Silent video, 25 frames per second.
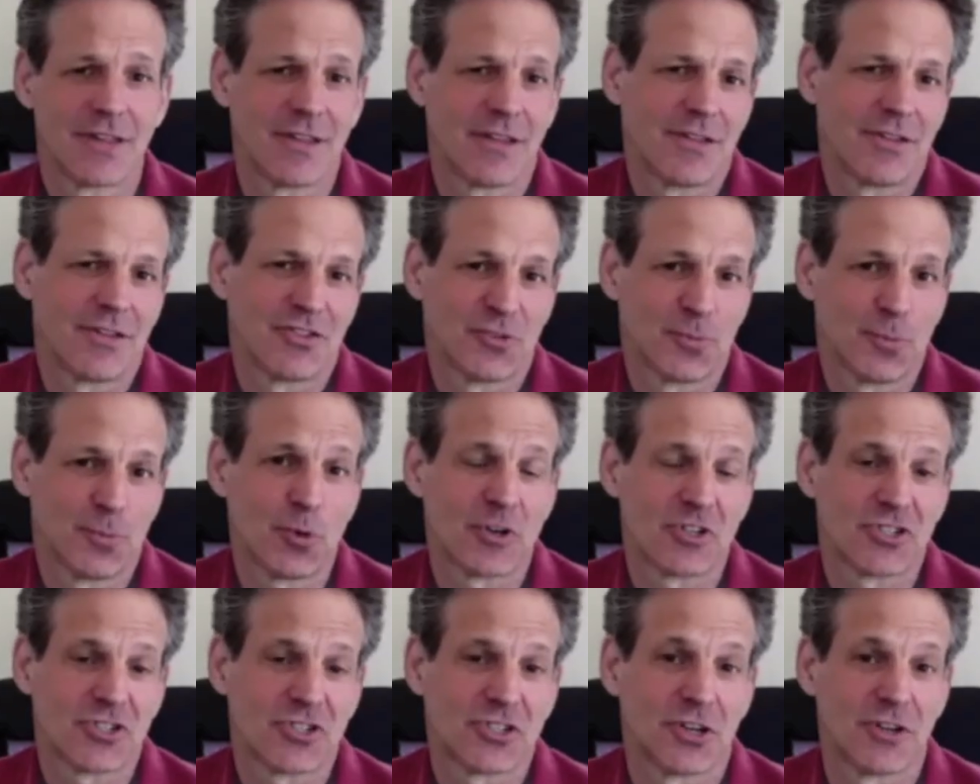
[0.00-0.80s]
the
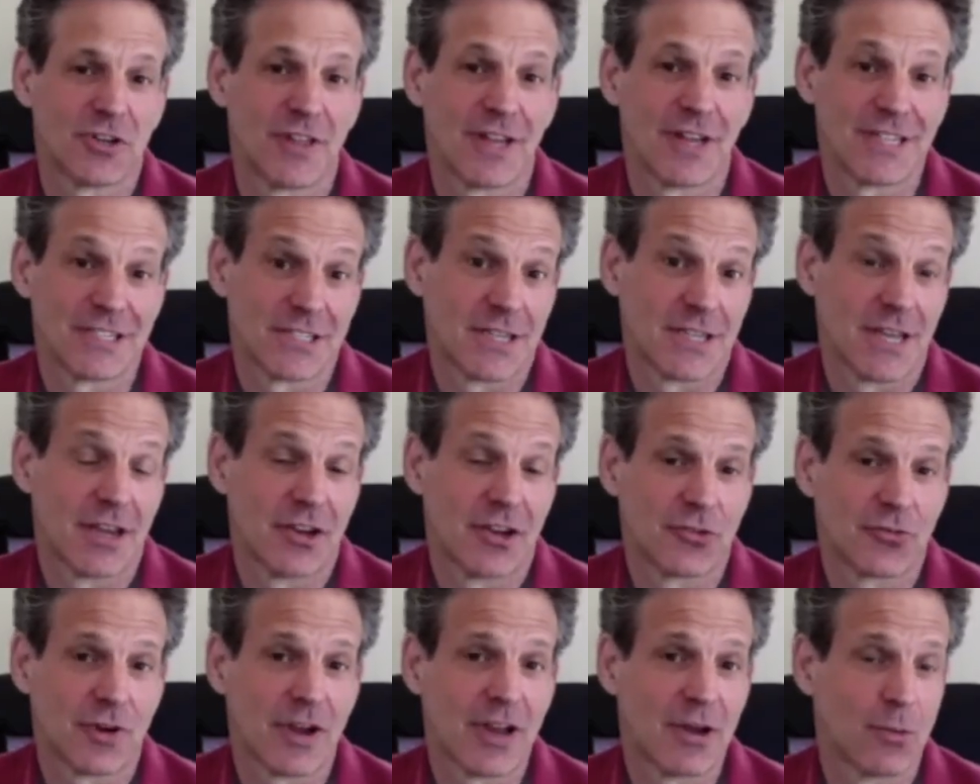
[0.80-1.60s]
sport's still in that
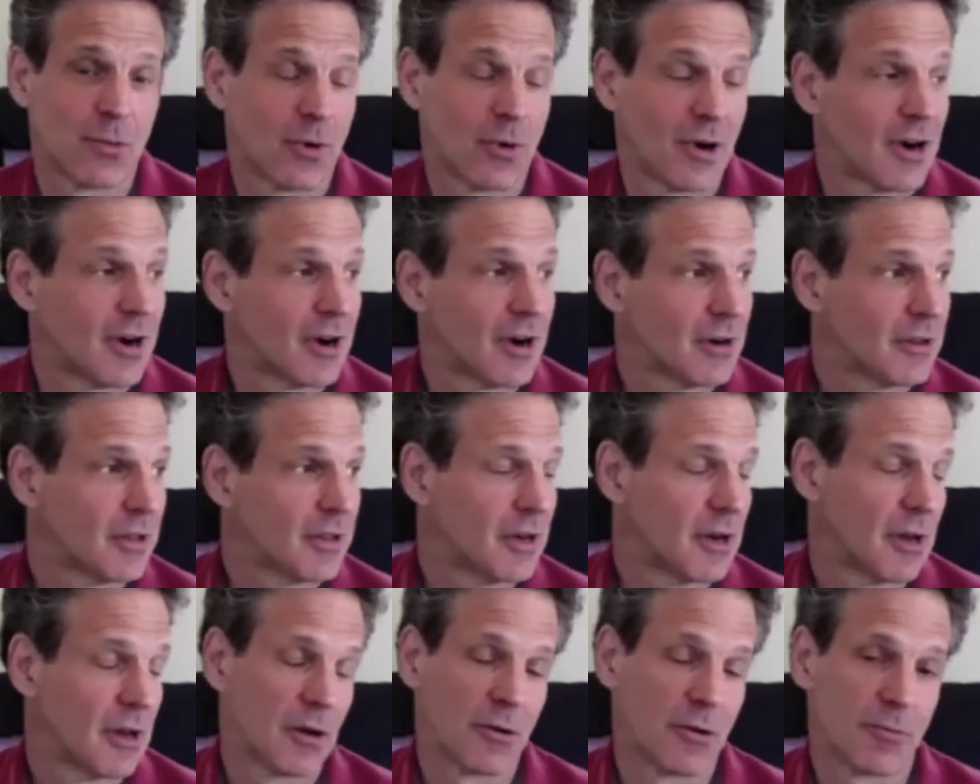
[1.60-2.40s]
stage, right? Where
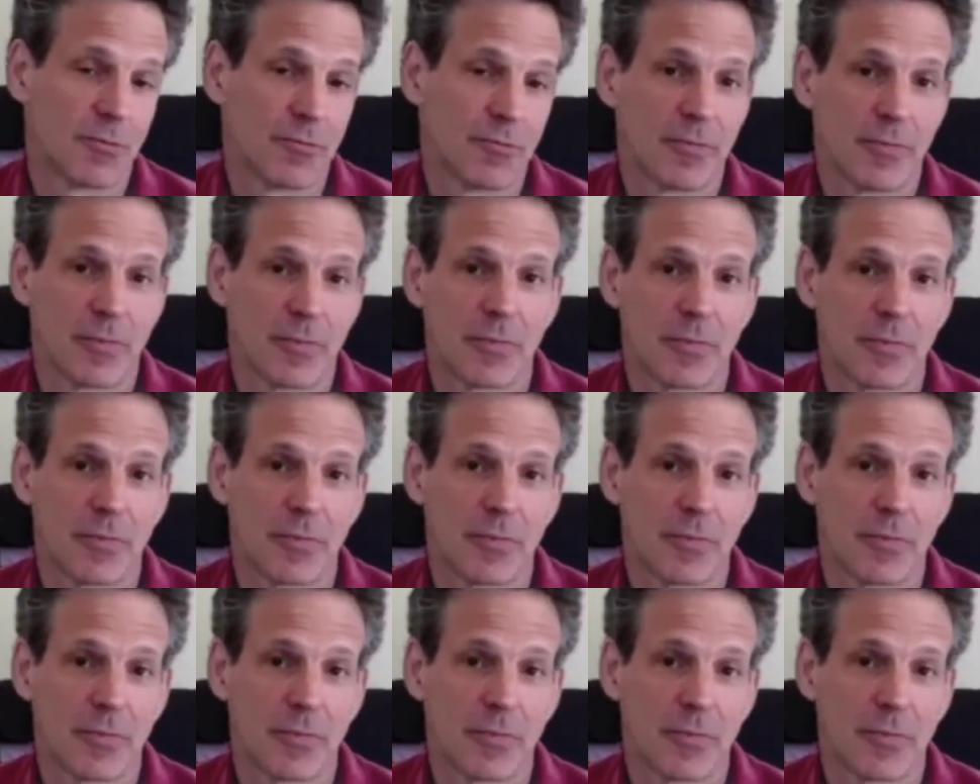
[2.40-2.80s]
to